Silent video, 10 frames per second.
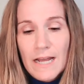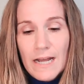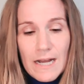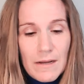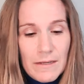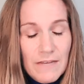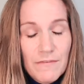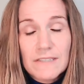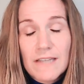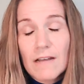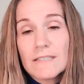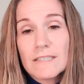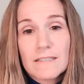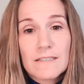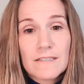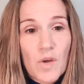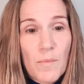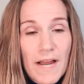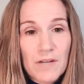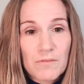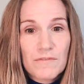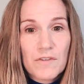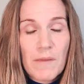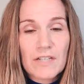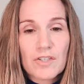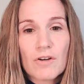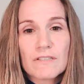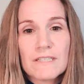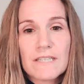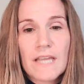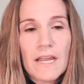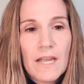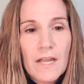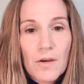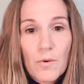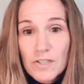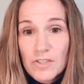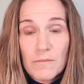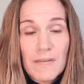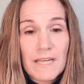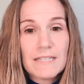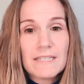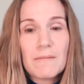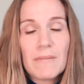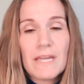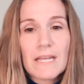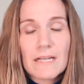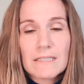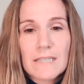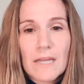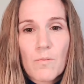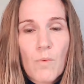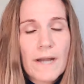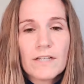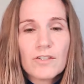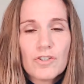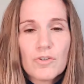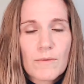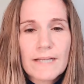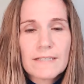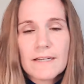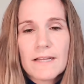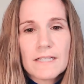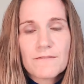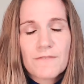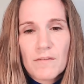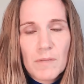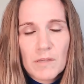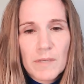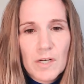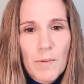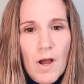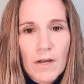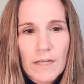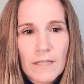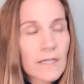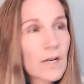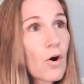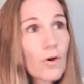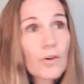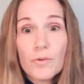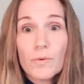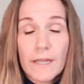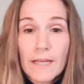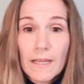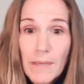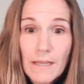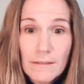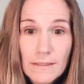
uh, even dental assistants go back and review my charts and say, question me in a team meeting and say, why didn't you do a resting in this five millimeter pocket? Like, are you kidding me?